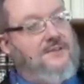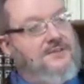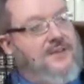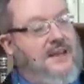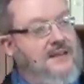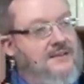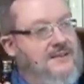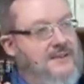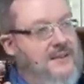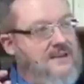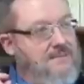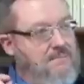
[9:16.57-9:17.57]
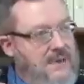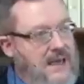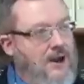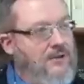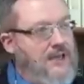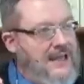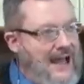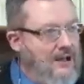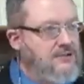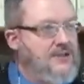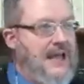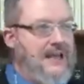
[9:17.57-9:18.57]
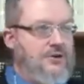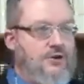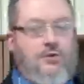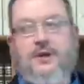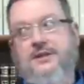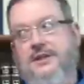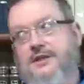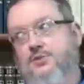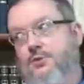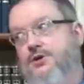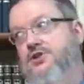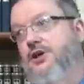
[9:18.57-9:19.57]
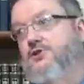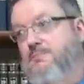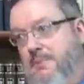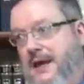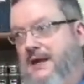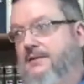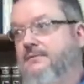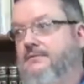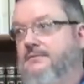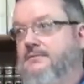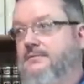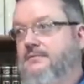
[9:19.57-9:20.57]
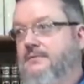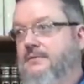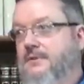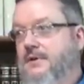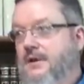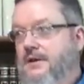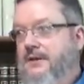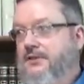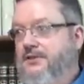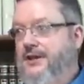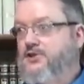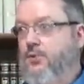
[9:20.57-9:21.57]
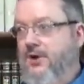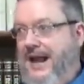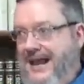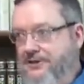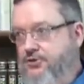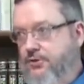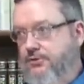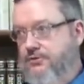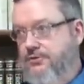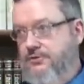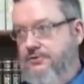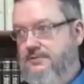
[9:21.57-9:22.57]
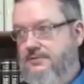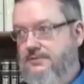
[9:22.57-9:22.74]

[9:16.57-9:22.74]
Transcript: the, the men on the outside knew that these weren't just men, that these were angels